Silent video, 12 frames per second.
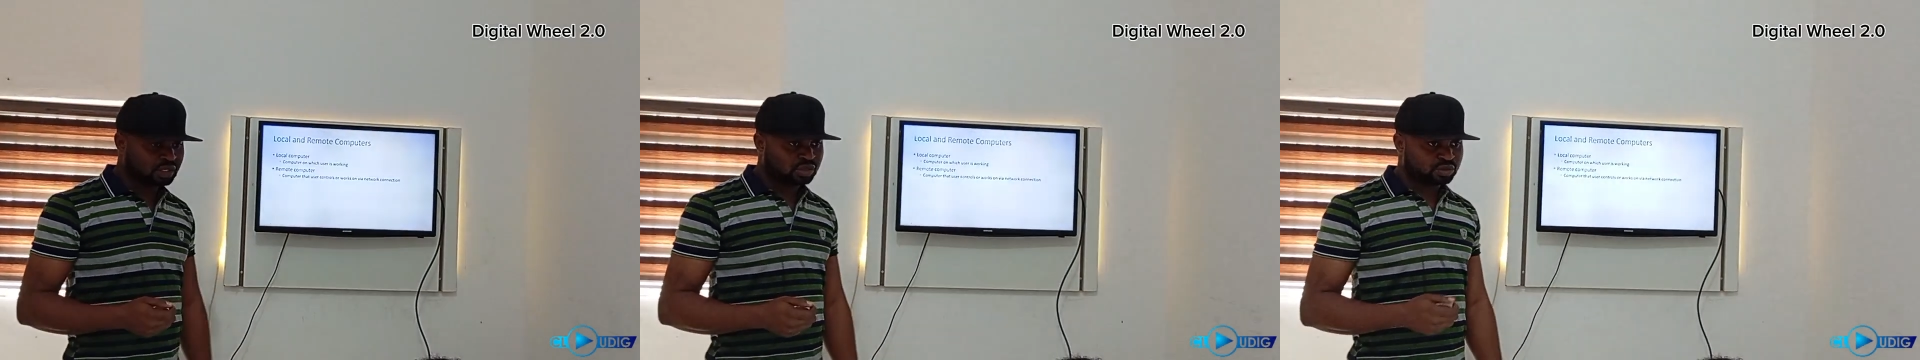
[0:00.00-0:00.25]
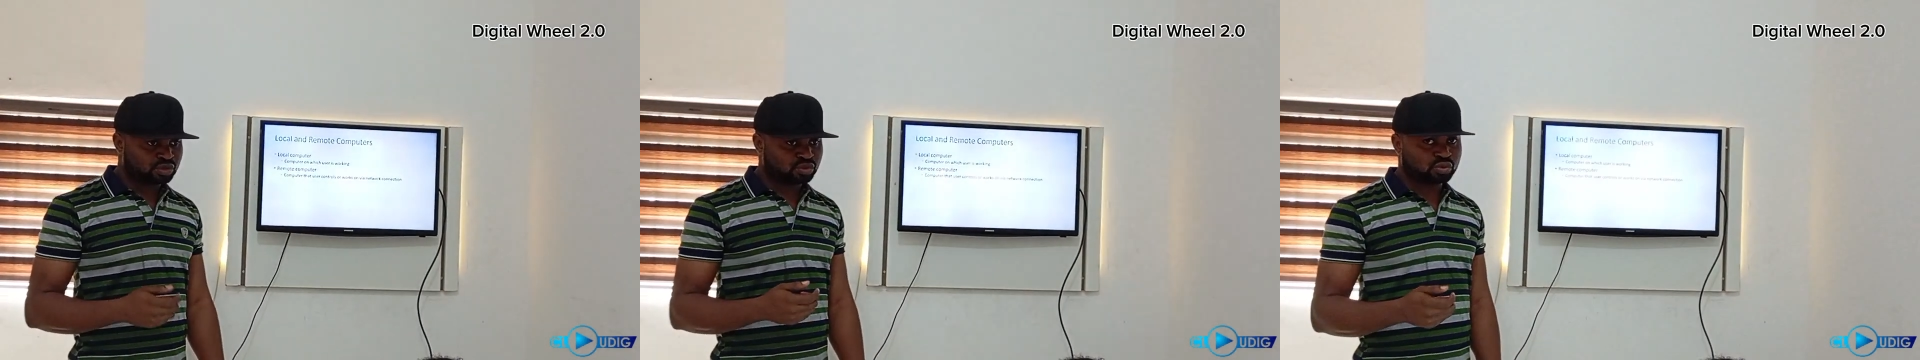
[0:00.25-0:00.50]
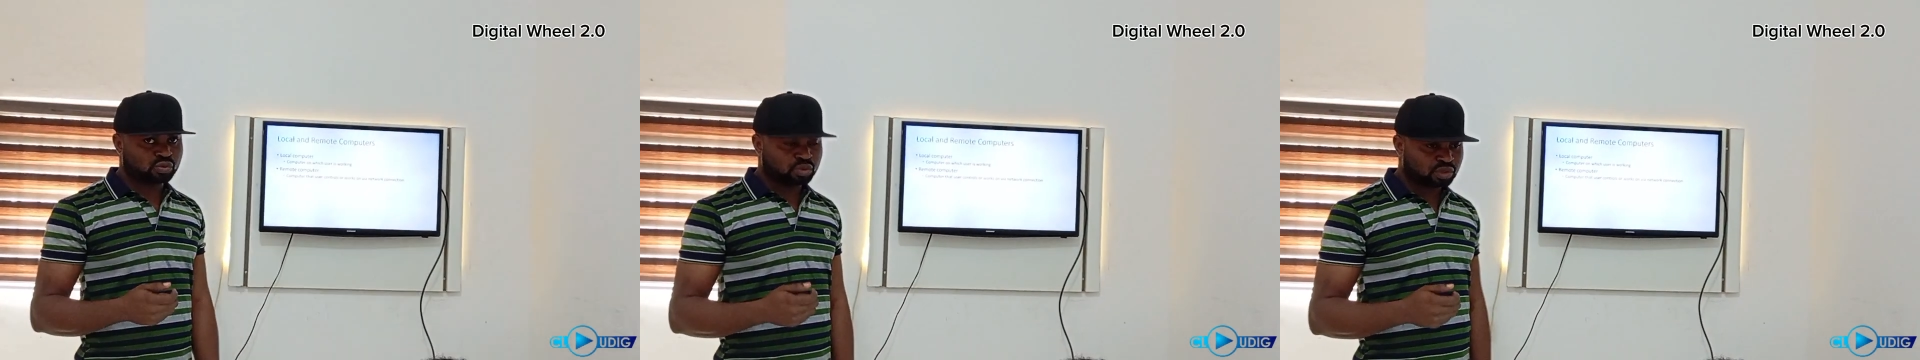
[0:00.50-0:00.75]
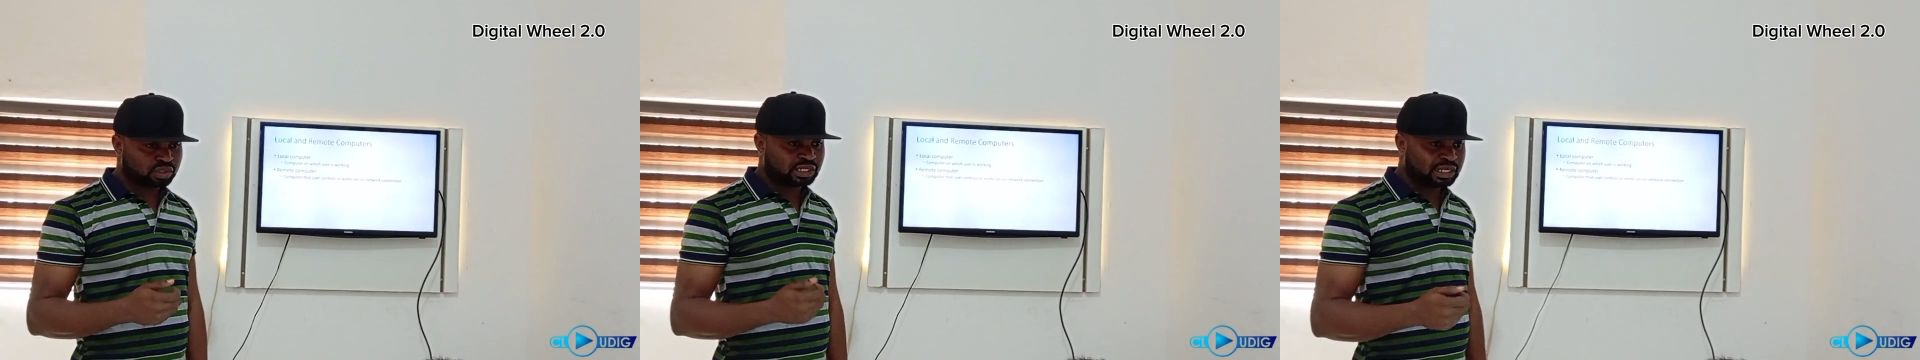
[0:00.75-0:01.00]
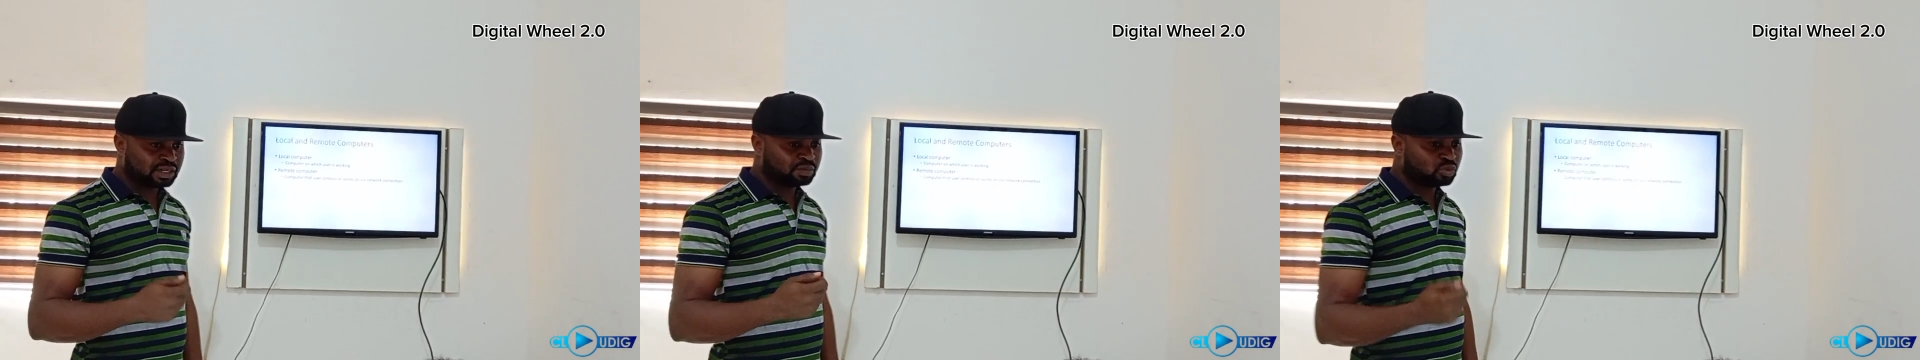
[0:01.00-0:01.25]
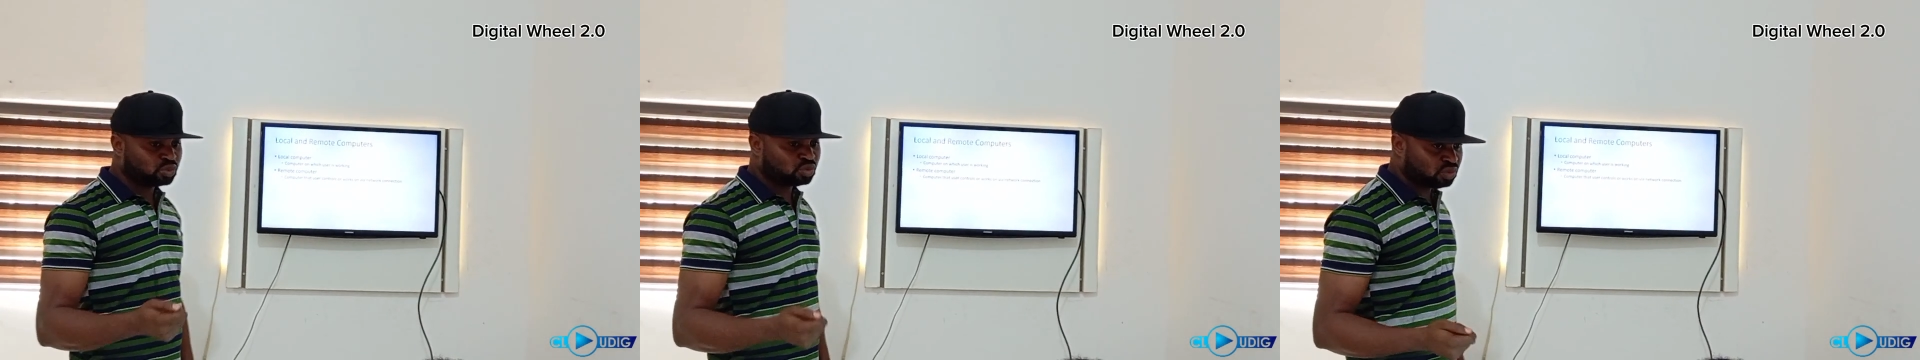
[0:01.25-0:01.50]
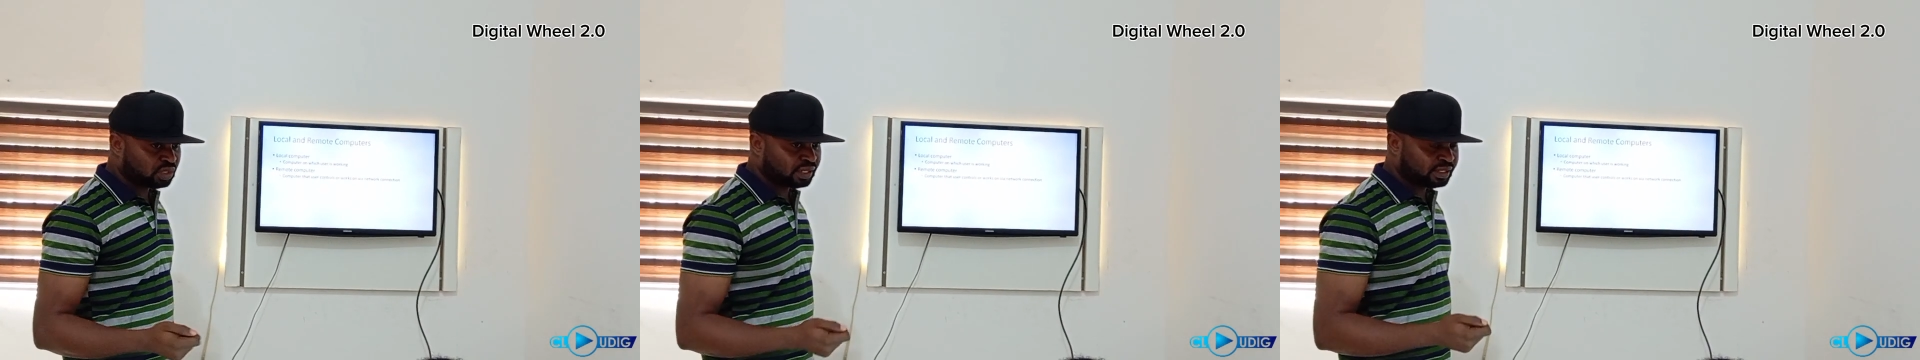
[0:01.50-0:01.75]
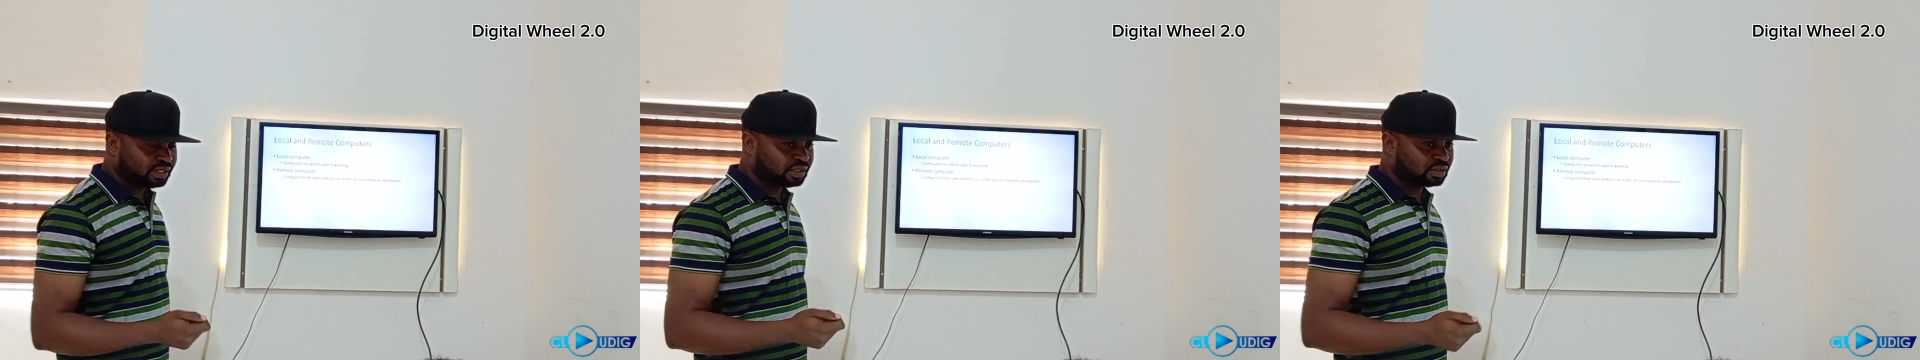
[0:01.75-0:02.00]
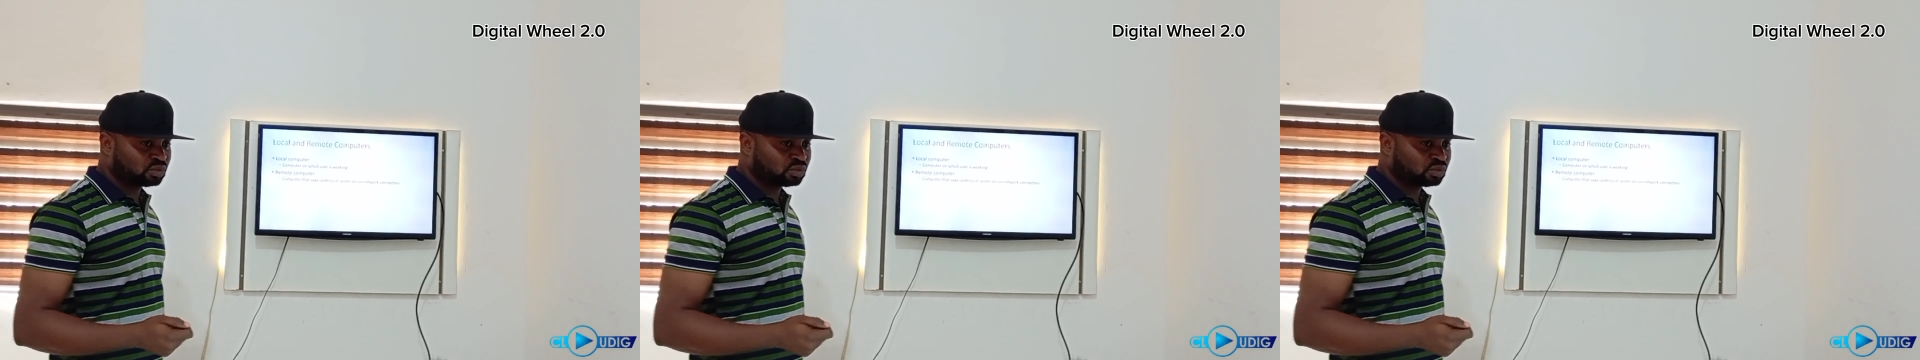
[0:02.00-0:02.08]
you should know what a remote user is.